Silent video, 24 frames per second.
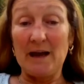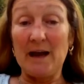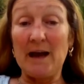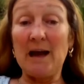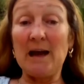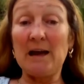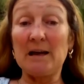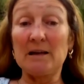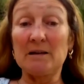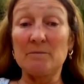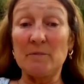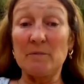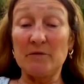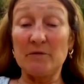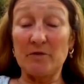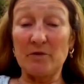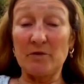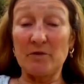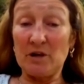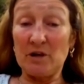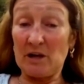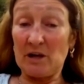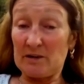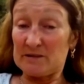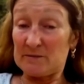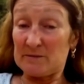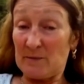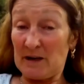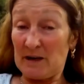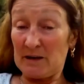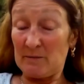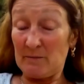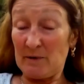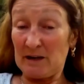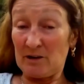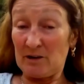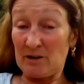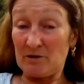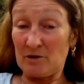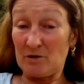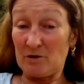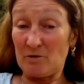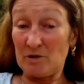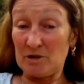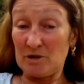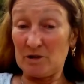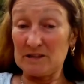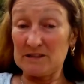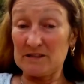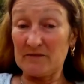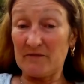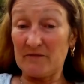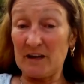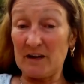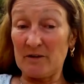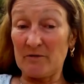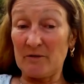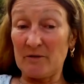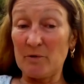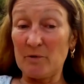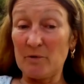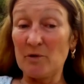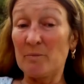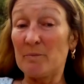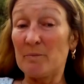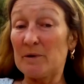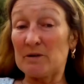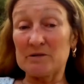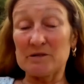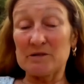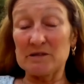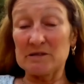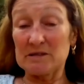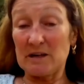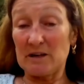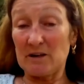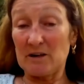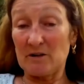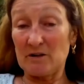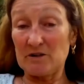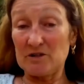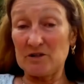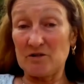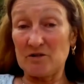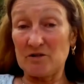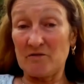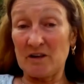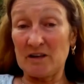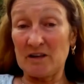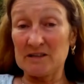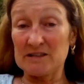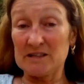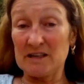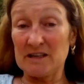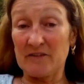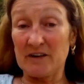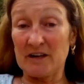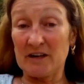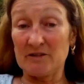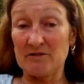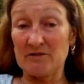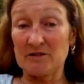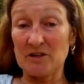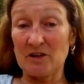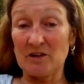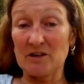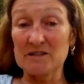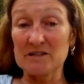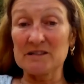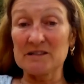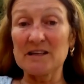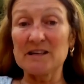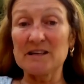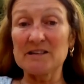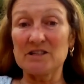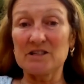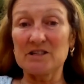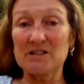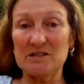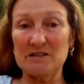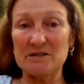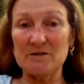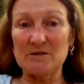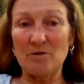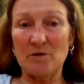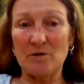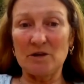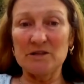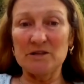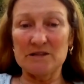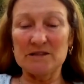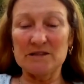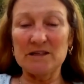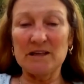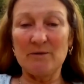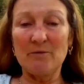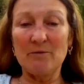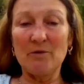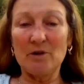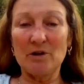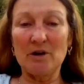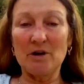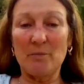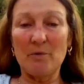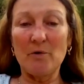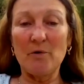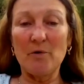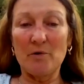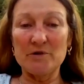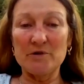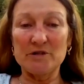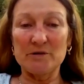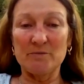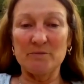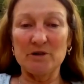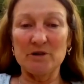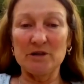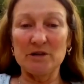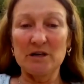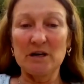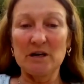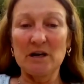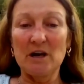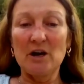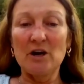And before you go spending money on a Quantity Surveyor Report, because it's going to cost you around $700, let's just look and see what apportionment